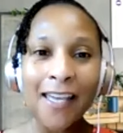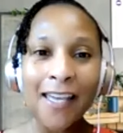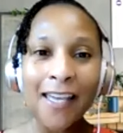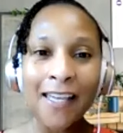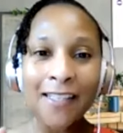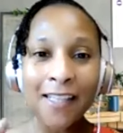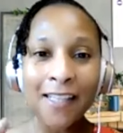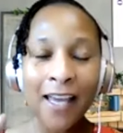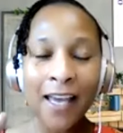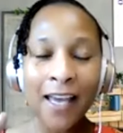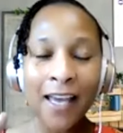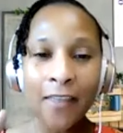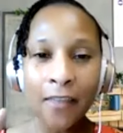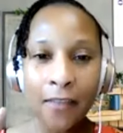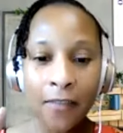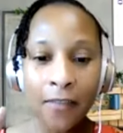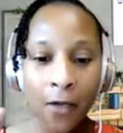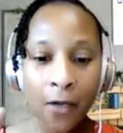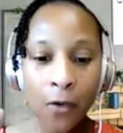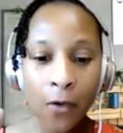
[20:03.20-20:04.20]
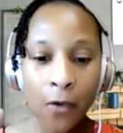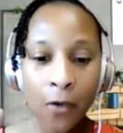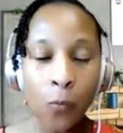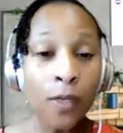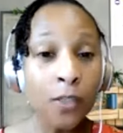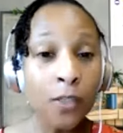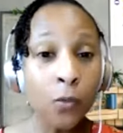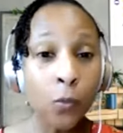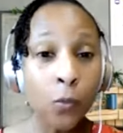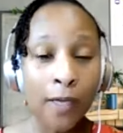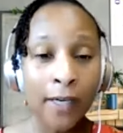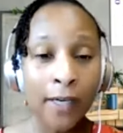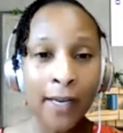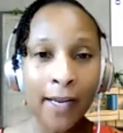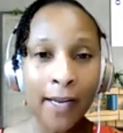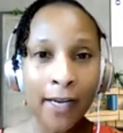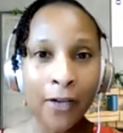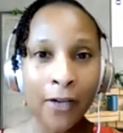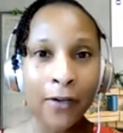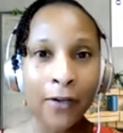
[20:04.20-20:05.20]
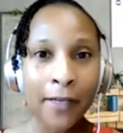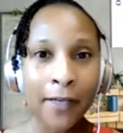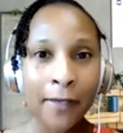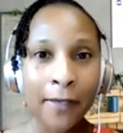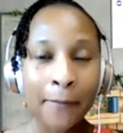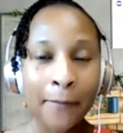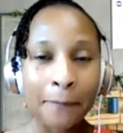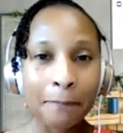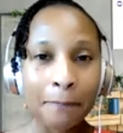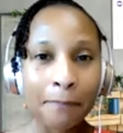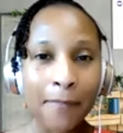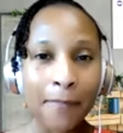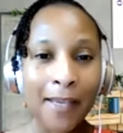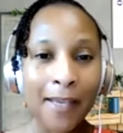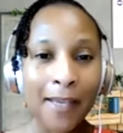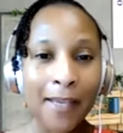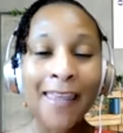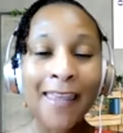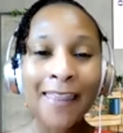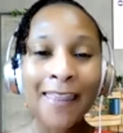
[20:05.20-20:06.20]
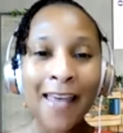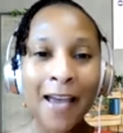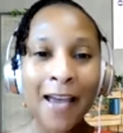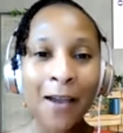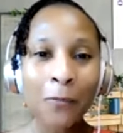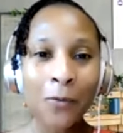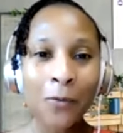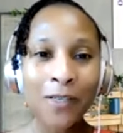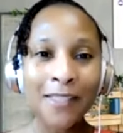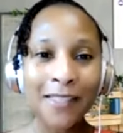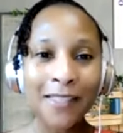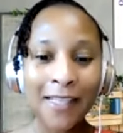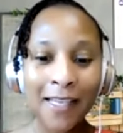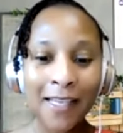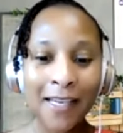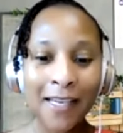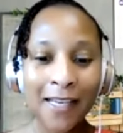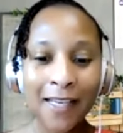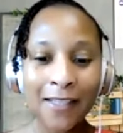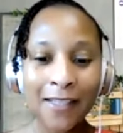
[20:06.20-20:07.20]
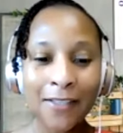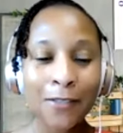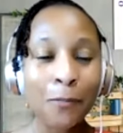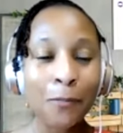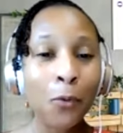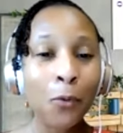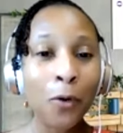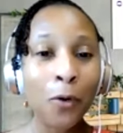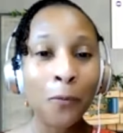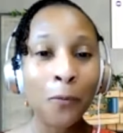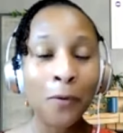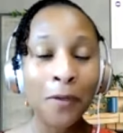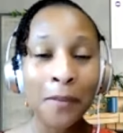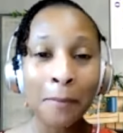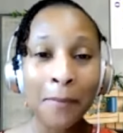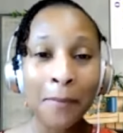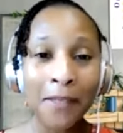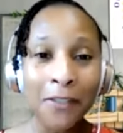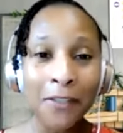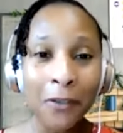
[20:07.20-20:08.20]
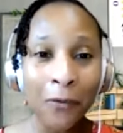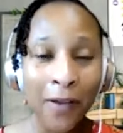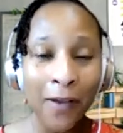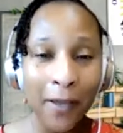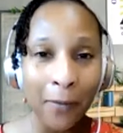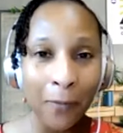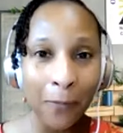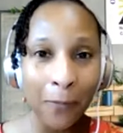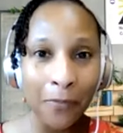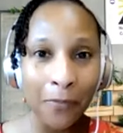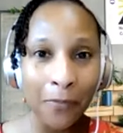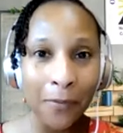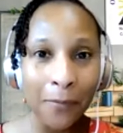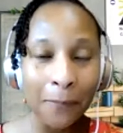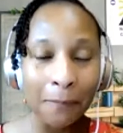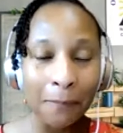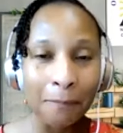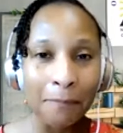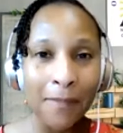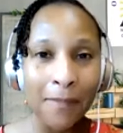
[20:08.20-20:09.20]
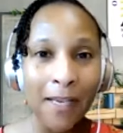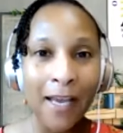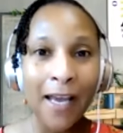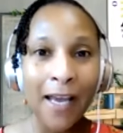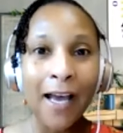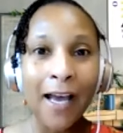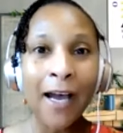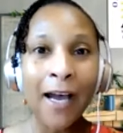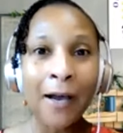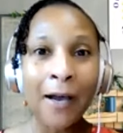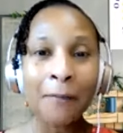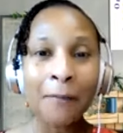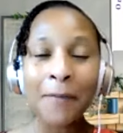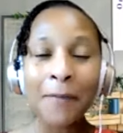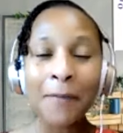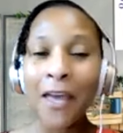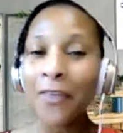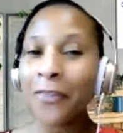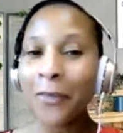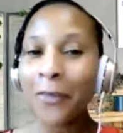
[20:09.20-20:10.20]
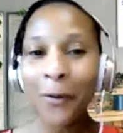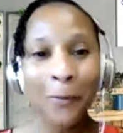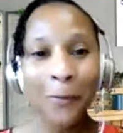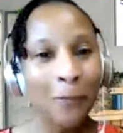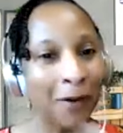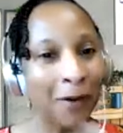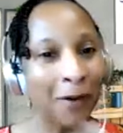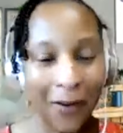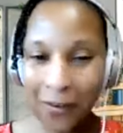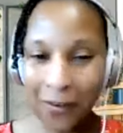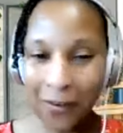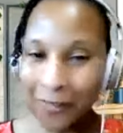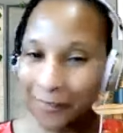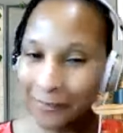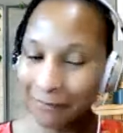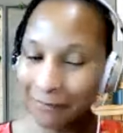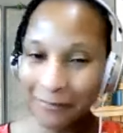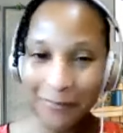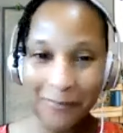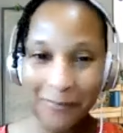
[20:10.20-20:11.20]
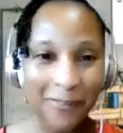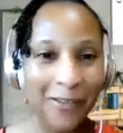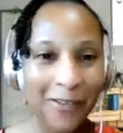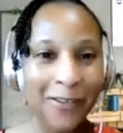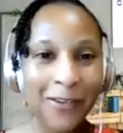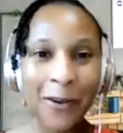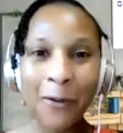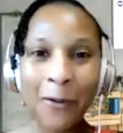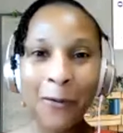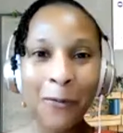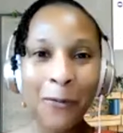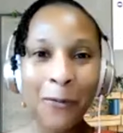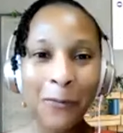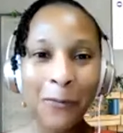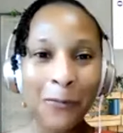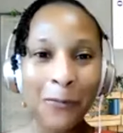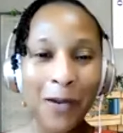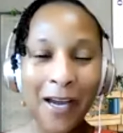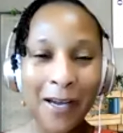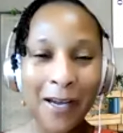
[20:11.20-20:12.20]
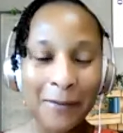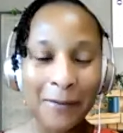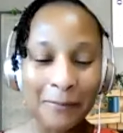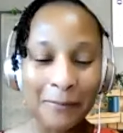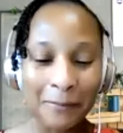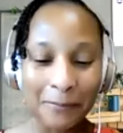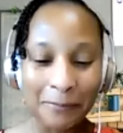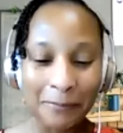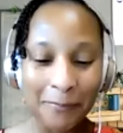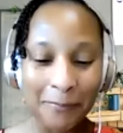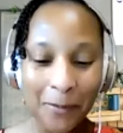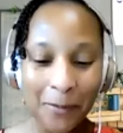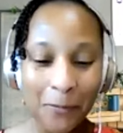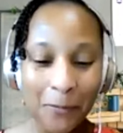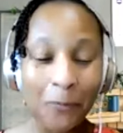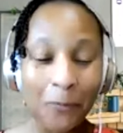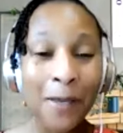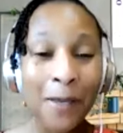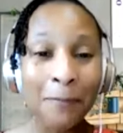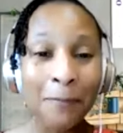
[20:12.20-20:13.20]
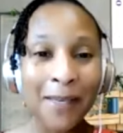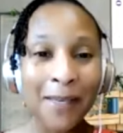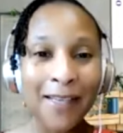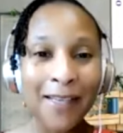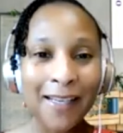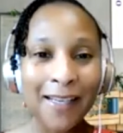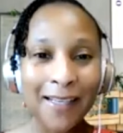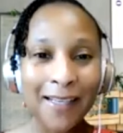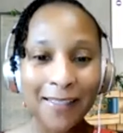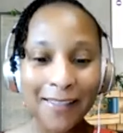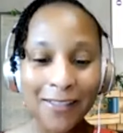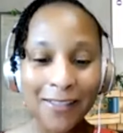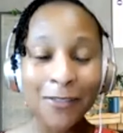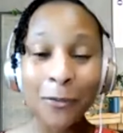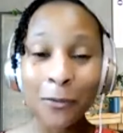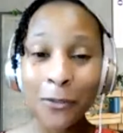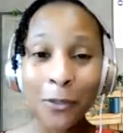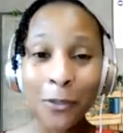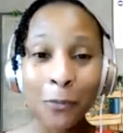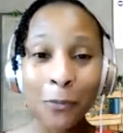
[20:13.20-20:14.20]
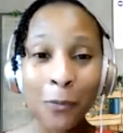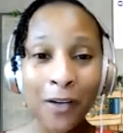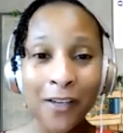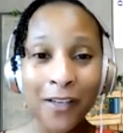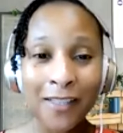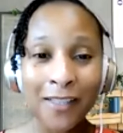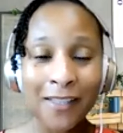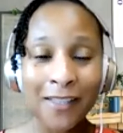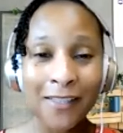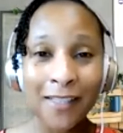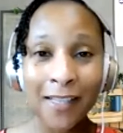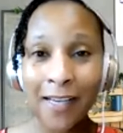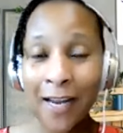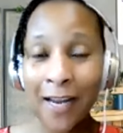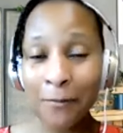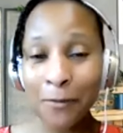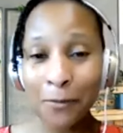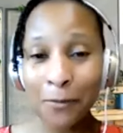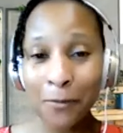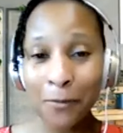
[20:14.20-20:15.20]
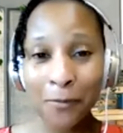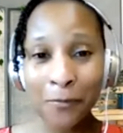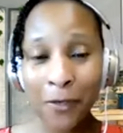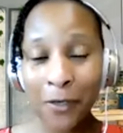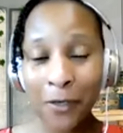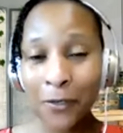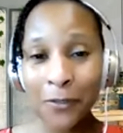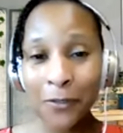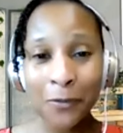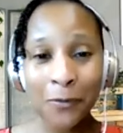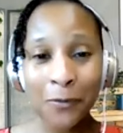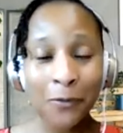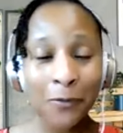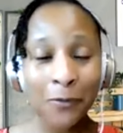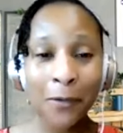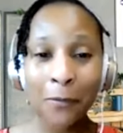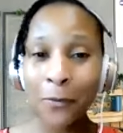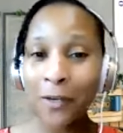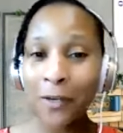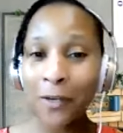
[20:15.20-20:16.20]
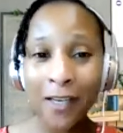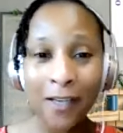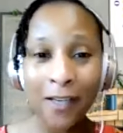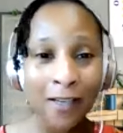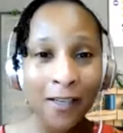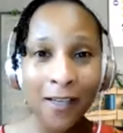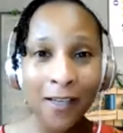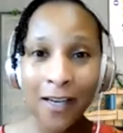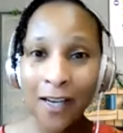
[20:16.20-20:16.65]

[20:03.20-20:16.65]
yeah. that there was one area, and that was getting support with mental health. Mm-hmm. Um, there were no um, women social workers that I was referred to. There were none,